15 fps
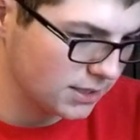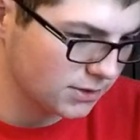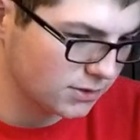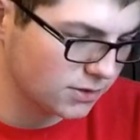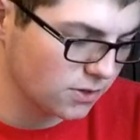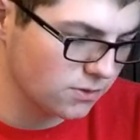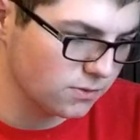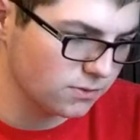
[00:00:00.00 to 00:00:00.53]

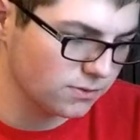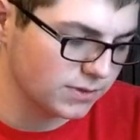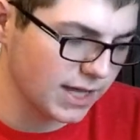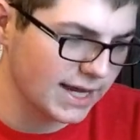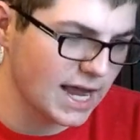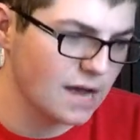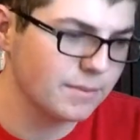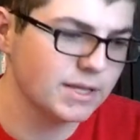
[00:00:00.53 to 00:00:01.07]
So
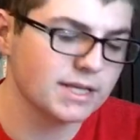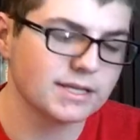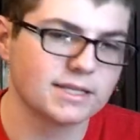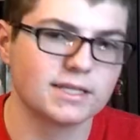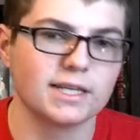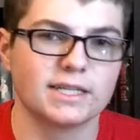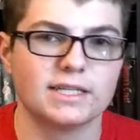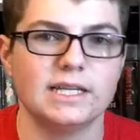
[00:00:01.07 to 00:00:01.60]
they got me the
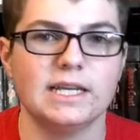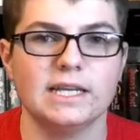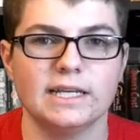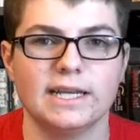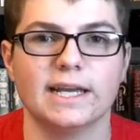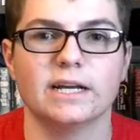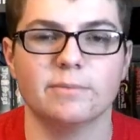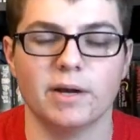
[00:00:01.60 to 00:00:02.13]

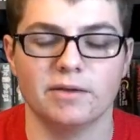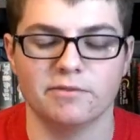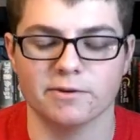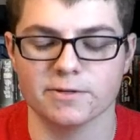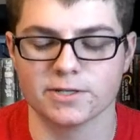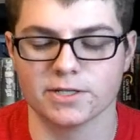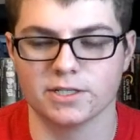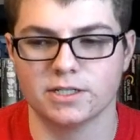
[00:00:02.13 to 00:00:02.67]
16 gigabyte
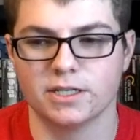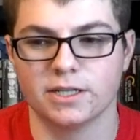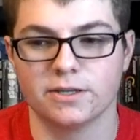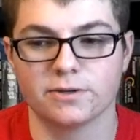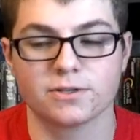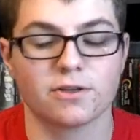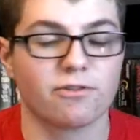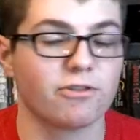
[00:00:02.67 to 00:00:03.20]
version.
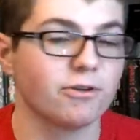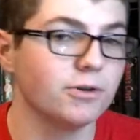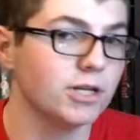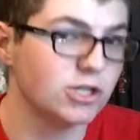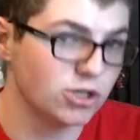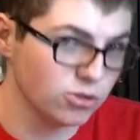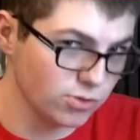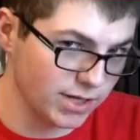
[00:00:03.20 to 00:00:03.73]
There's a
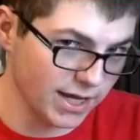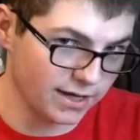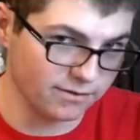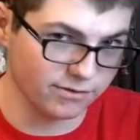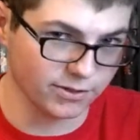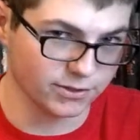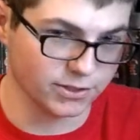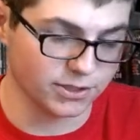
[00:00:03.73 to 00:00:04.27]
32 gig
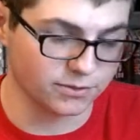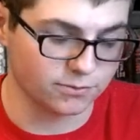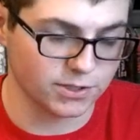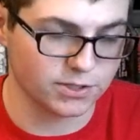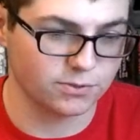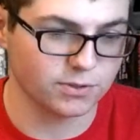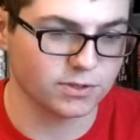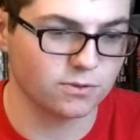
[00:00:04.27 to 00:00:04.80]
version,
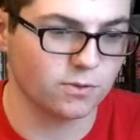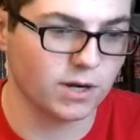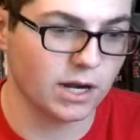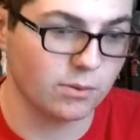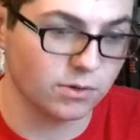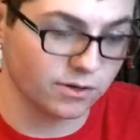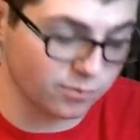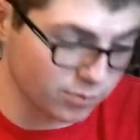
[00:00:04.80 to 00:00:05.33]
which was the one
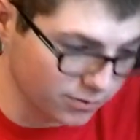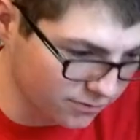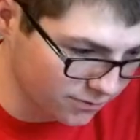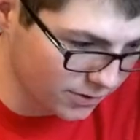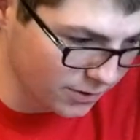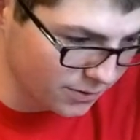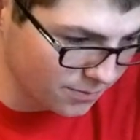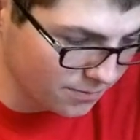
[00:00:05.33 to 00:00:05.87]
I would have
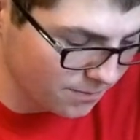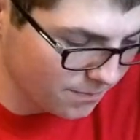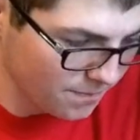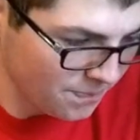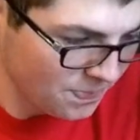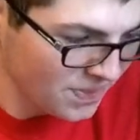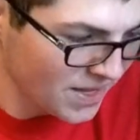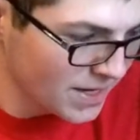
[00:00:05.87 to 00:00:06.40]
preferred.
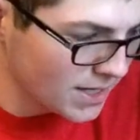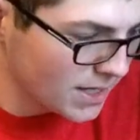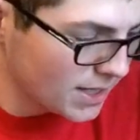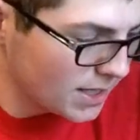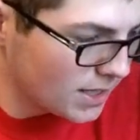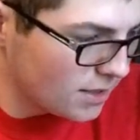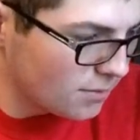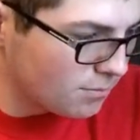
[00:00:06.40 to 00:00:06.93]

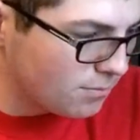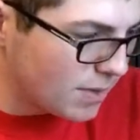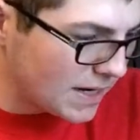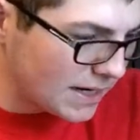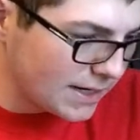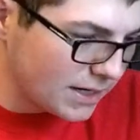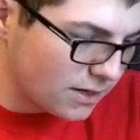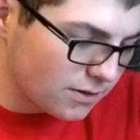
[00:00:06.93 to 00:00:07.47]

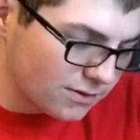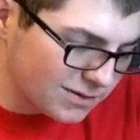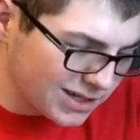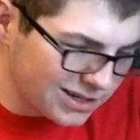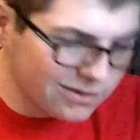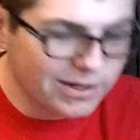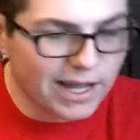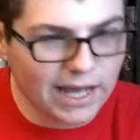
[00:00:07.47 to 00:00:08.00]
But
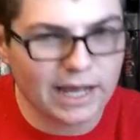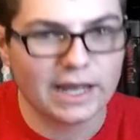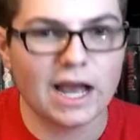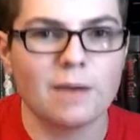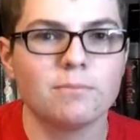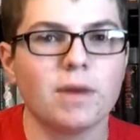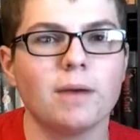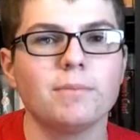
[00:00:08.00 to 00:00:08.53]
okay,
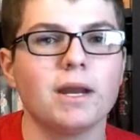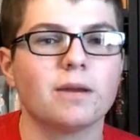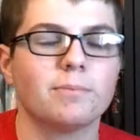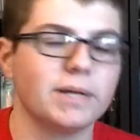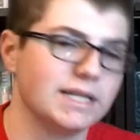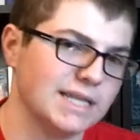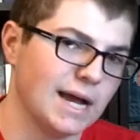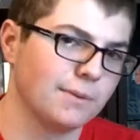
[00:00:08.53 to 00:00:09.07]
I'm not a
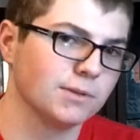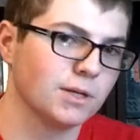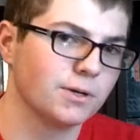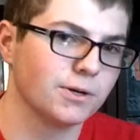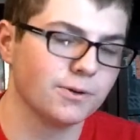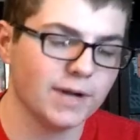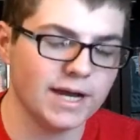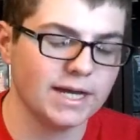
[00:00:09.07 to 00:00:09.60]
big
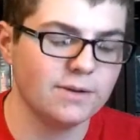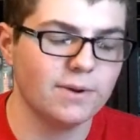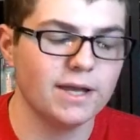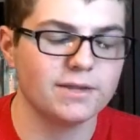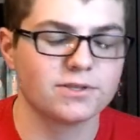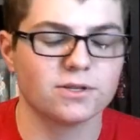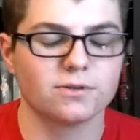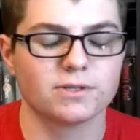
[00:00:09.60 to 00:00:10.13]
downloader
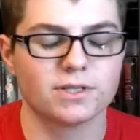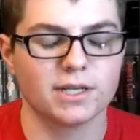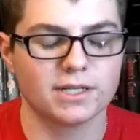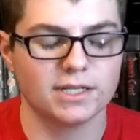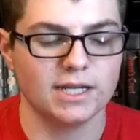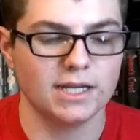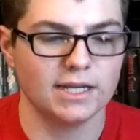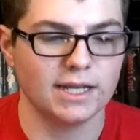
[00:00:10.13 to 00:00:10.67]
anyway, so
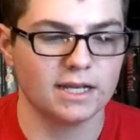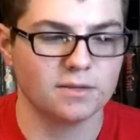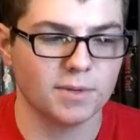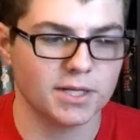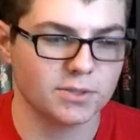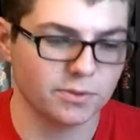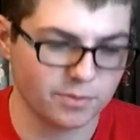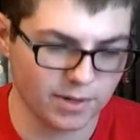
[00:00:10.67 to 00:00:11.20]
16
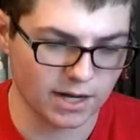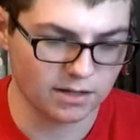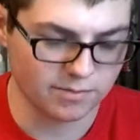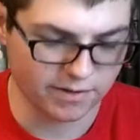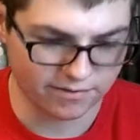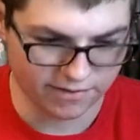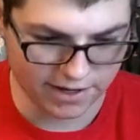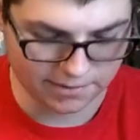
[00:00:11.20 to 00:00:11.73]
gigabytes would
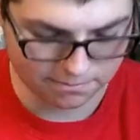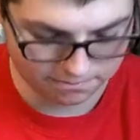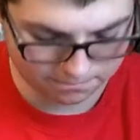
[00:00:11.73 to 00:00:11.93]
probably be fine.